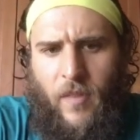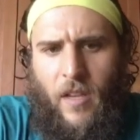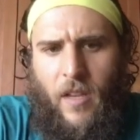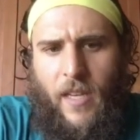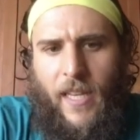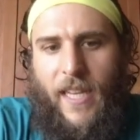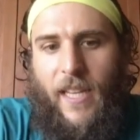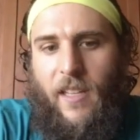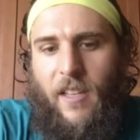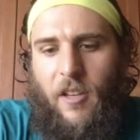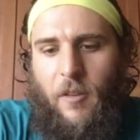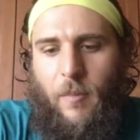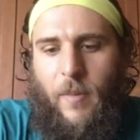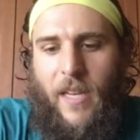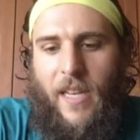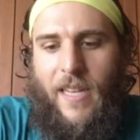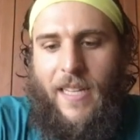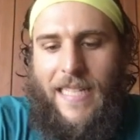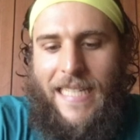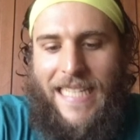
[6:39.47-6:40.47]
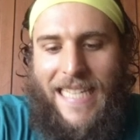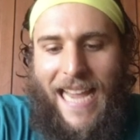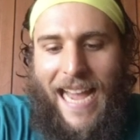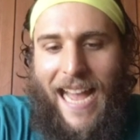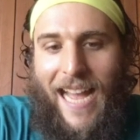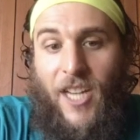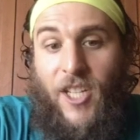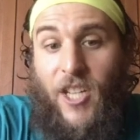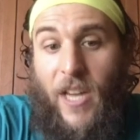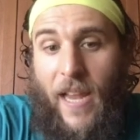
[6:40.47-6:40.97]
Git commit
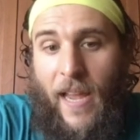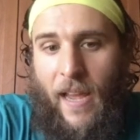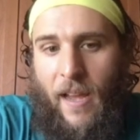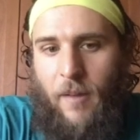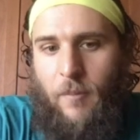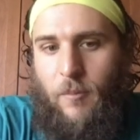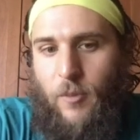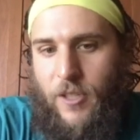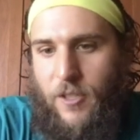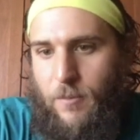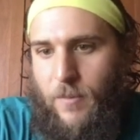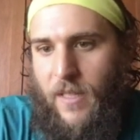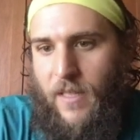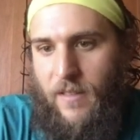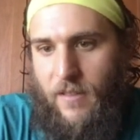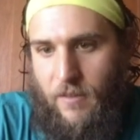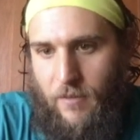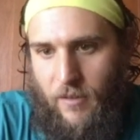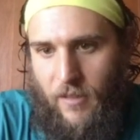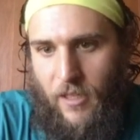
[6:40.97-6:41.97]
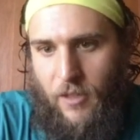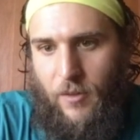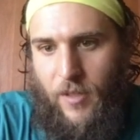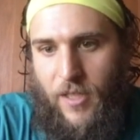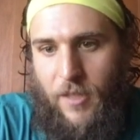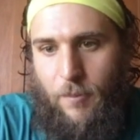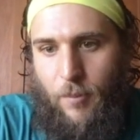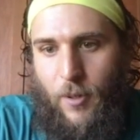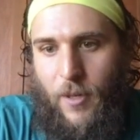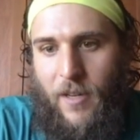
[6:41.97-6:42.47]
-m, which means that you need
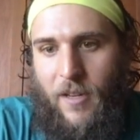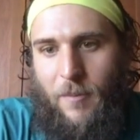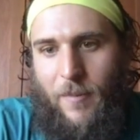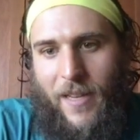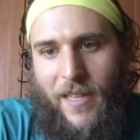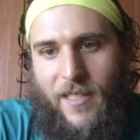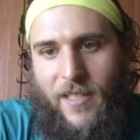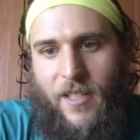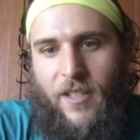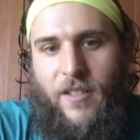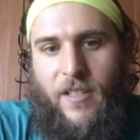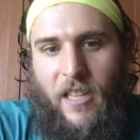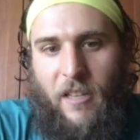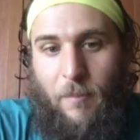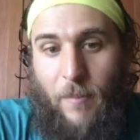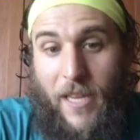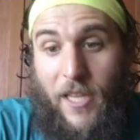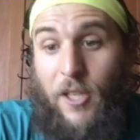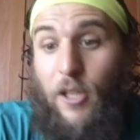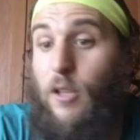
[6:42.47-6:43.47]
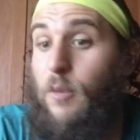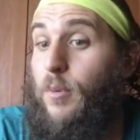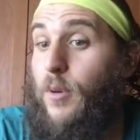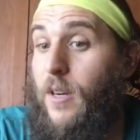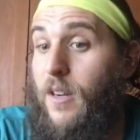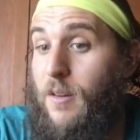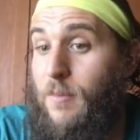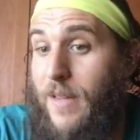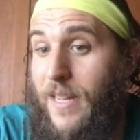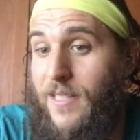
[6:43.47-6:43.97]
to put in a message. They make you put
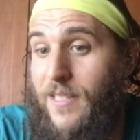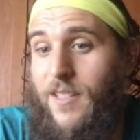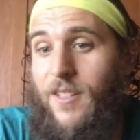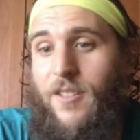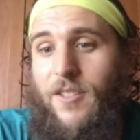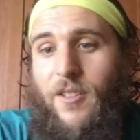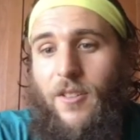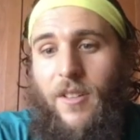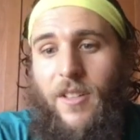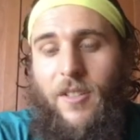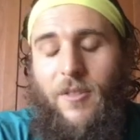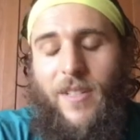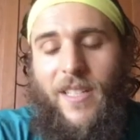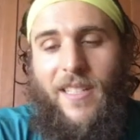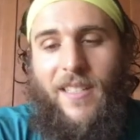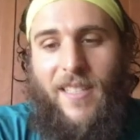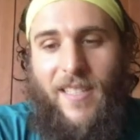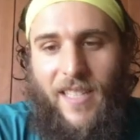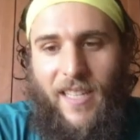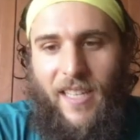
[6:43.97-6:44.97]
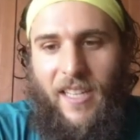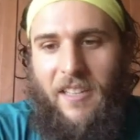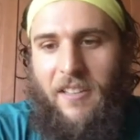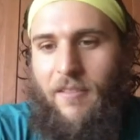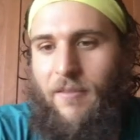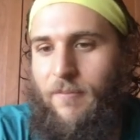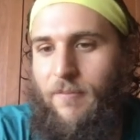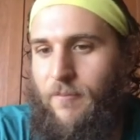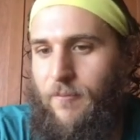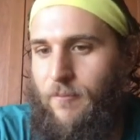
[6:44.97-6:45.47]
in a message so that you can see,
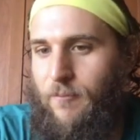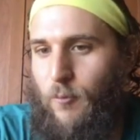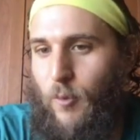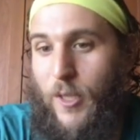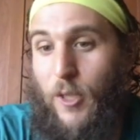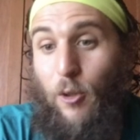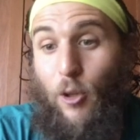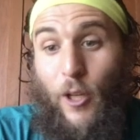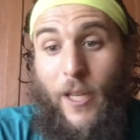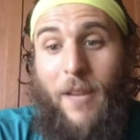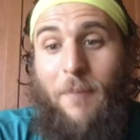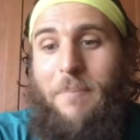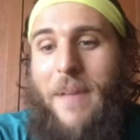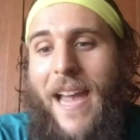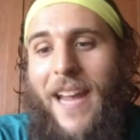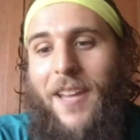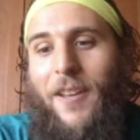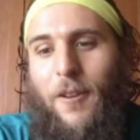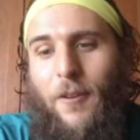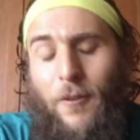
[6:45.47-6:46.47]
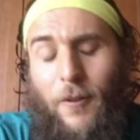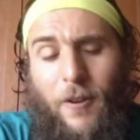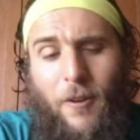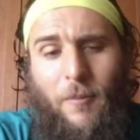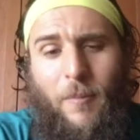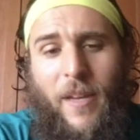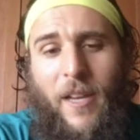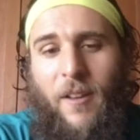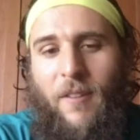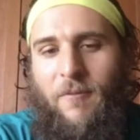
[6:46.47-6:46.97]
when you're looking back at your
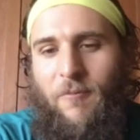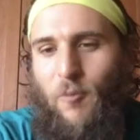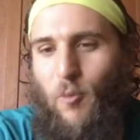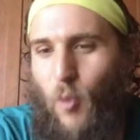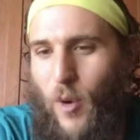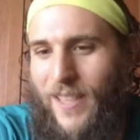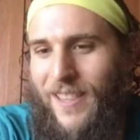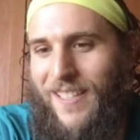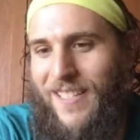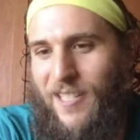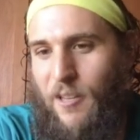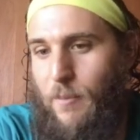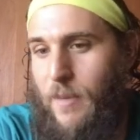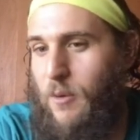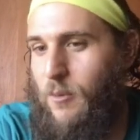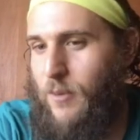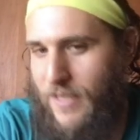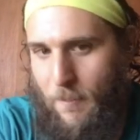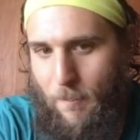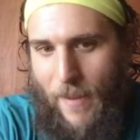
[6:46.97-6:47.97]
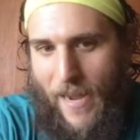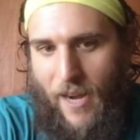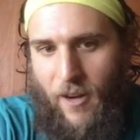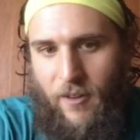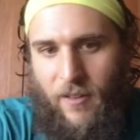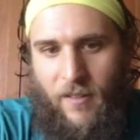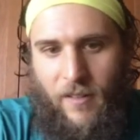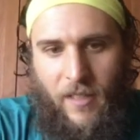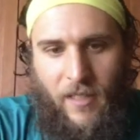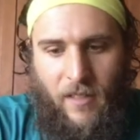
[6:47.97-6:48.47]
commit, what this commit was
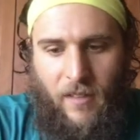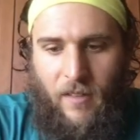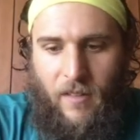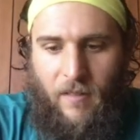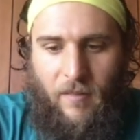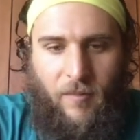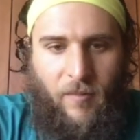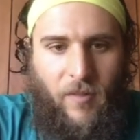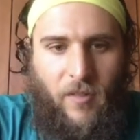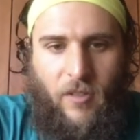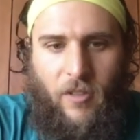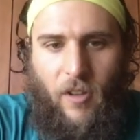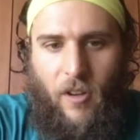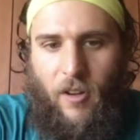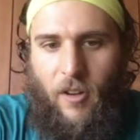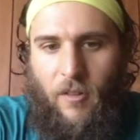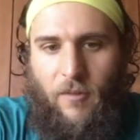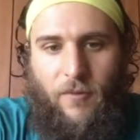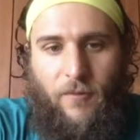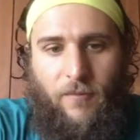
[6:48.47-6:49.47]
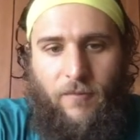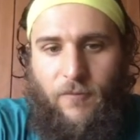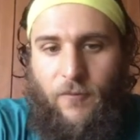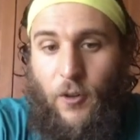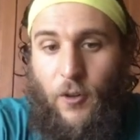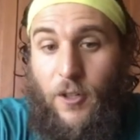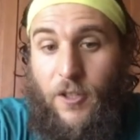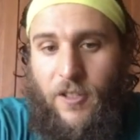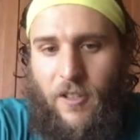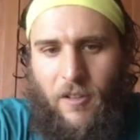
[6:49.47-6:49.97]
about. So
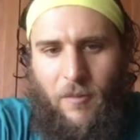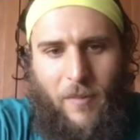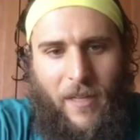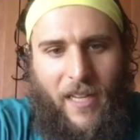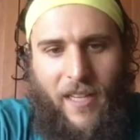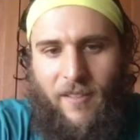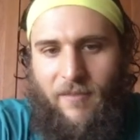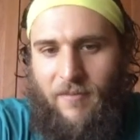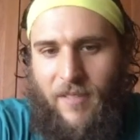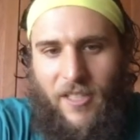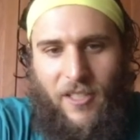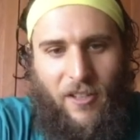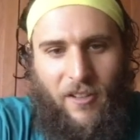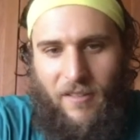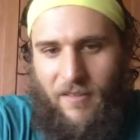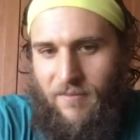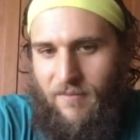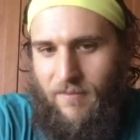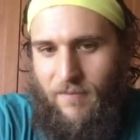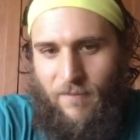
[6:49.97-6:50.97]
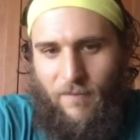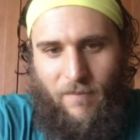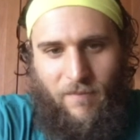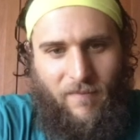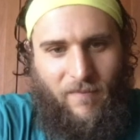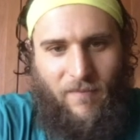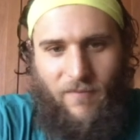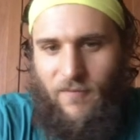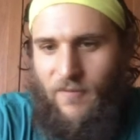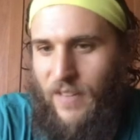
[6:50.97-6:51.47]
first commit is a
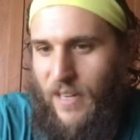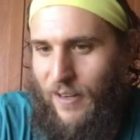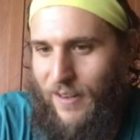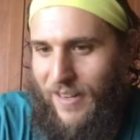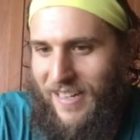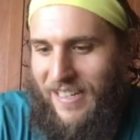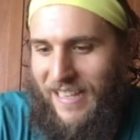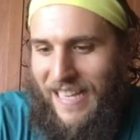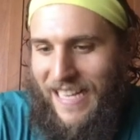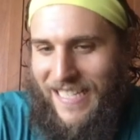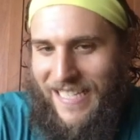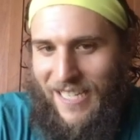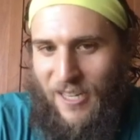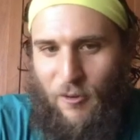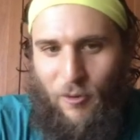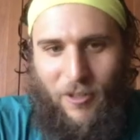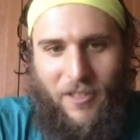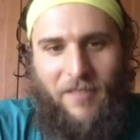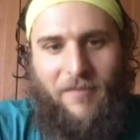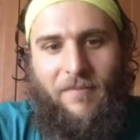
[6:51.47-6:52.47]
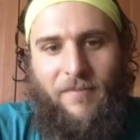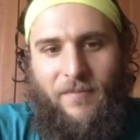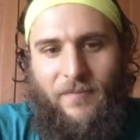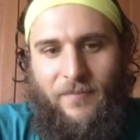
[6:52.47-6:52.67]
very classic one.